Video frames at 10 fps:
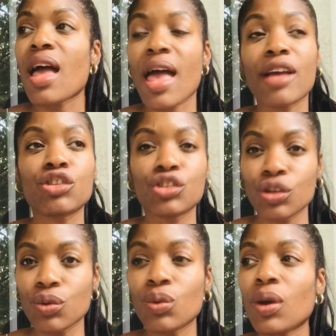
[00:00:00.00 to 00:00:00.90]
as
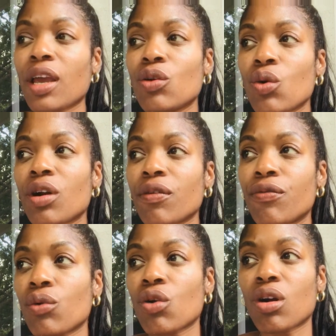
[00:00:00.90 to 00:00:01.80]
you in order
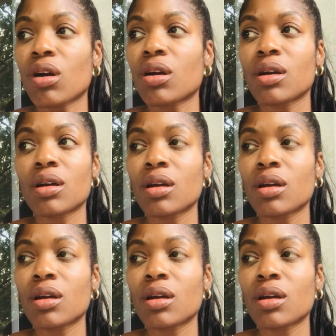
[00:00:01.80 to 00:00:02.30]
for